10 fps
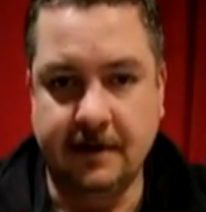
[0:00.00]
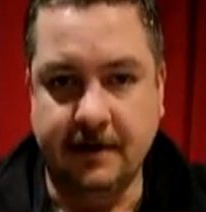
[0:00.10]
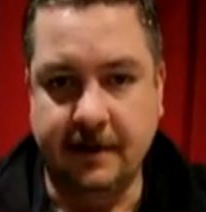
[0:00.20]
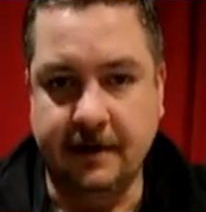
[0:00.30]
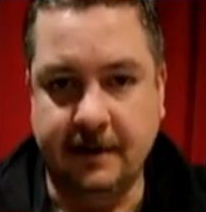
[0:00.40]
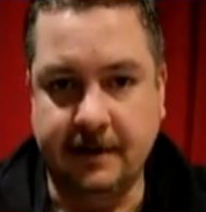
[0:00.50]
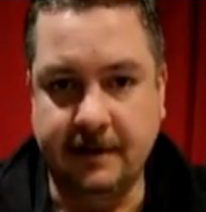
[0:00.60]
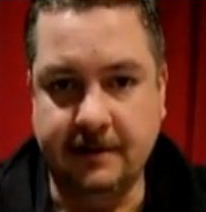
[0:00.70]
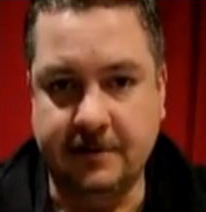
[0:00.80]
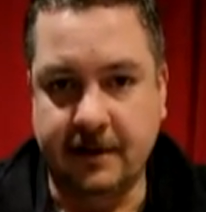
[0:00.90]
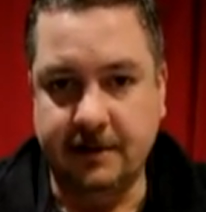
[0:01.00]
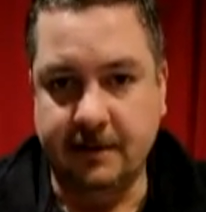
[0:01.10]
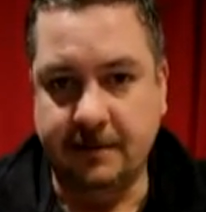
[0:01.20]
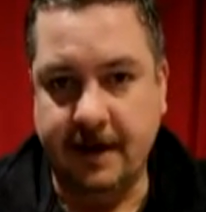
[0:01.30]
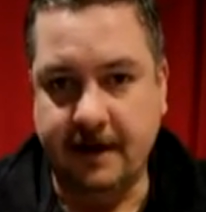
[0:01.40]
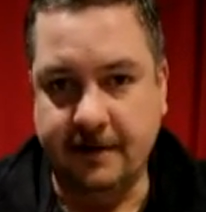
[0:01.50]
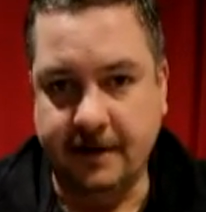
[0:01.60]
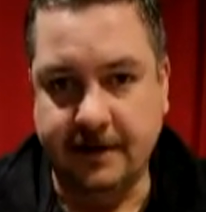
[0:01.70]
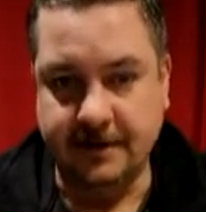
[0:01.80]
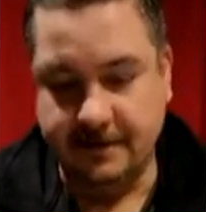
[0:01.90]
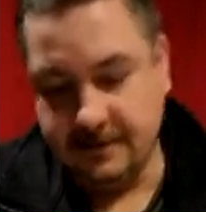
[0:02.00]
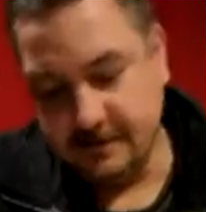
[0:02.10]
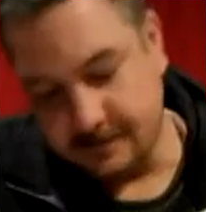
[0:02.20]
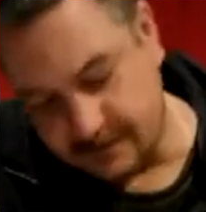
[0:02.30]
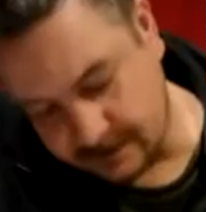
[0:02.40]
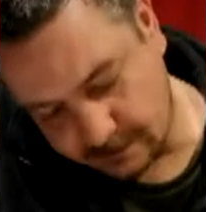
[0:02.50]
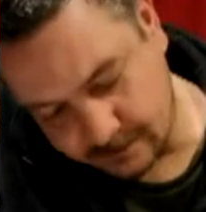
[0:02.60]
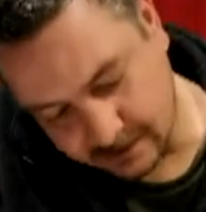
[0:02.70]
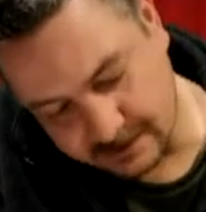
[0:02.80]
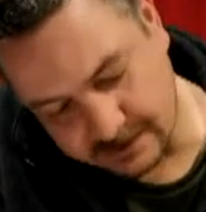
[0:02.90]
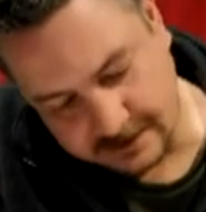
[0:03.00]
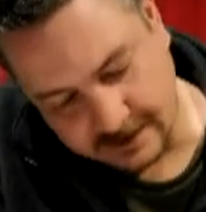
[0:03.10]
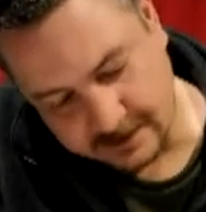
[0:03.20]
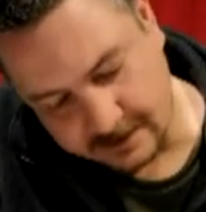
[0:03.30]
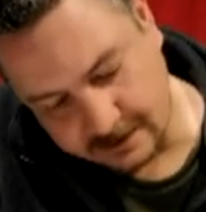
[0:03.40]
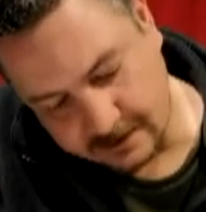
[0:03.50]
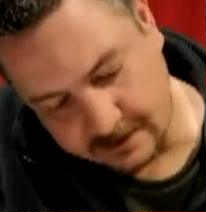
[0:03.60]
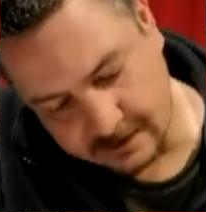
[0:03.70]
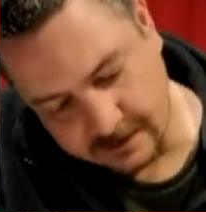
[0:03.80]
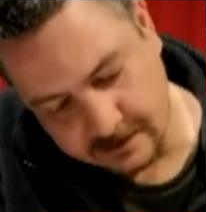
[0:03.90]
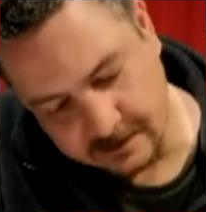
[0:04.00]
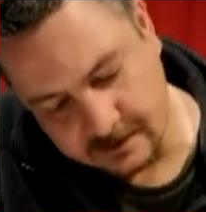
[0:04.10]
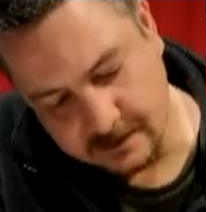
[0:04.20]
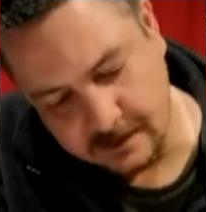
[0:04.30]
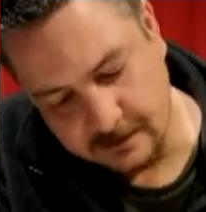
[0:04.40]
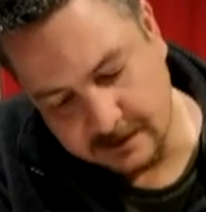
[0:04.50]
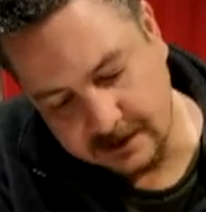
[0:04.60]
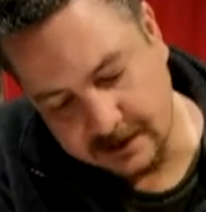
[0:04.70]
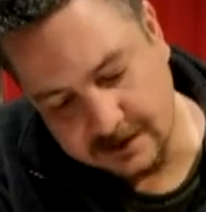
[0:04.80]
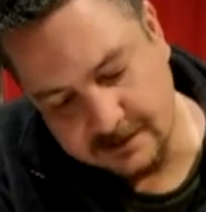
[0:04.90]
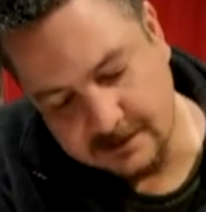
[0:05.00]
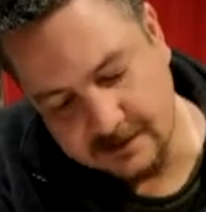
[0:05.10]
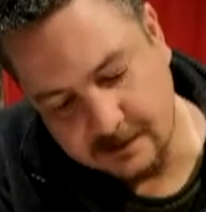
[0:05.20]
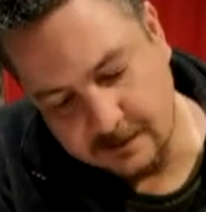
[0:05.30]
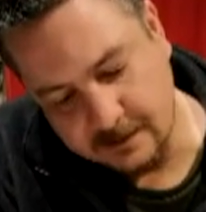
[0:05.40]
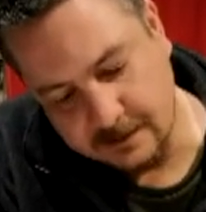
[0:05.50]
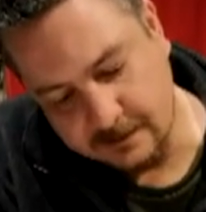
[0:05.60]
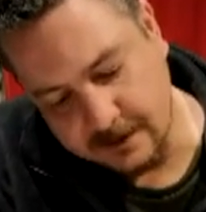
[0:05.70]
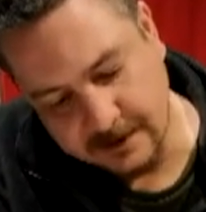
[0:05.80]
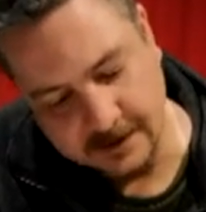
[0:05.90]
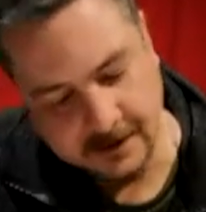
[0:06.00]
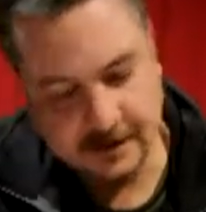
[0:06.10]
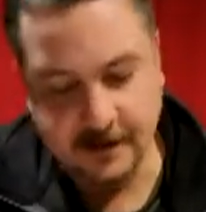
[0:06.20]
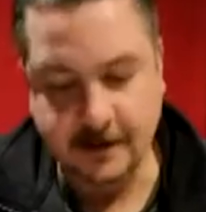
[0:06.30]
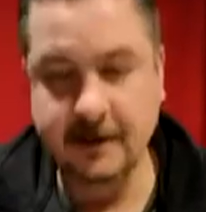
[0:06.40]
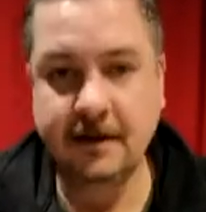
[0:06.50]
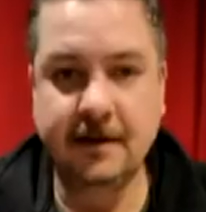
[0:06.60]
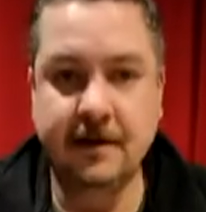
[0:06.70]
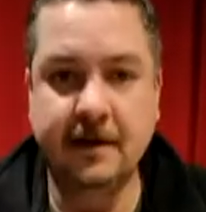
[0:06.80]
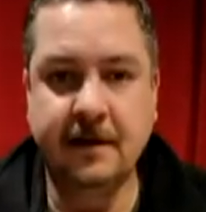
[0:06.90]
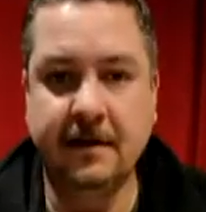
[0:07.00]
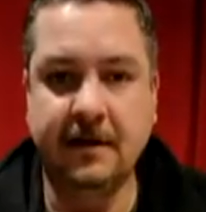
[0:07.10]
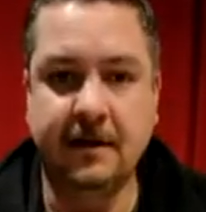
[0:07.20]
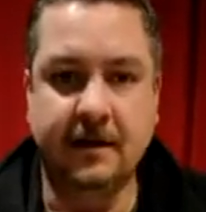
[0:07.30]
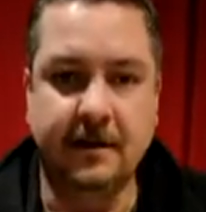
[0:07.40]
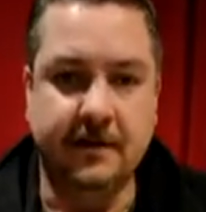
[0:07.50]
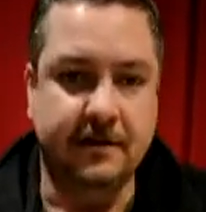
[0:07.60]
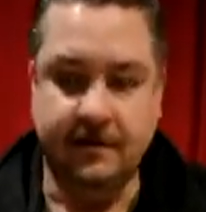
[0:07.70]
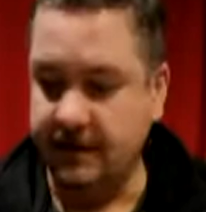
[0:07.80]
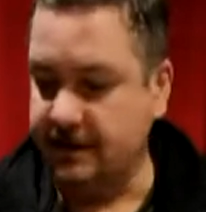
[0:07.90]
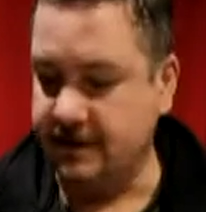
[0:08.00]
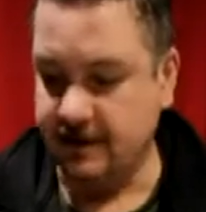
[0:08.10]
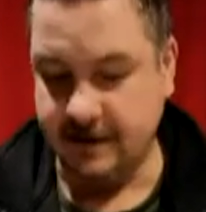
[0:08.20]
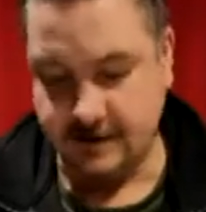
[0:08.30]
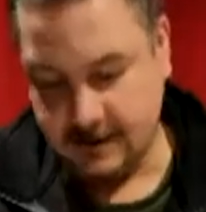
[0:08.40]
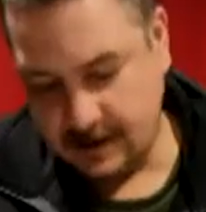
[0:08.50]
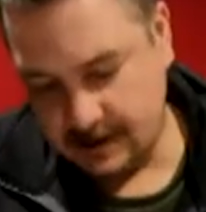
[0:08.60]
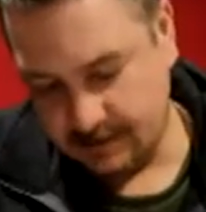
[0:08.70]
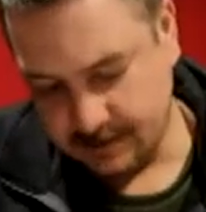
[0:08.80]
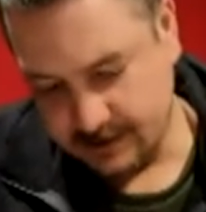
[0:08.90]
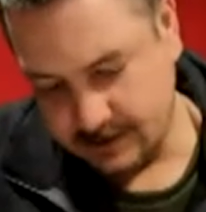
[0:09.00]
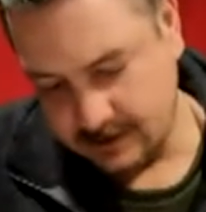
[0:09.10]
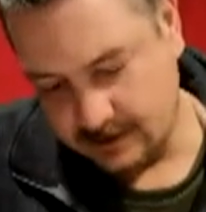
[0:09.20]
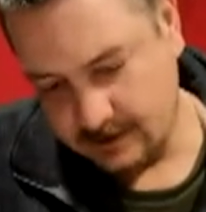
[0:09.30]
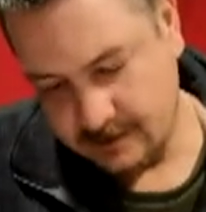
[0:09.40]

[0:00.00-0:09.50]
The chargeable battery is somewhere inside there. I would have guessed somewhere right in here. So that's a nice option.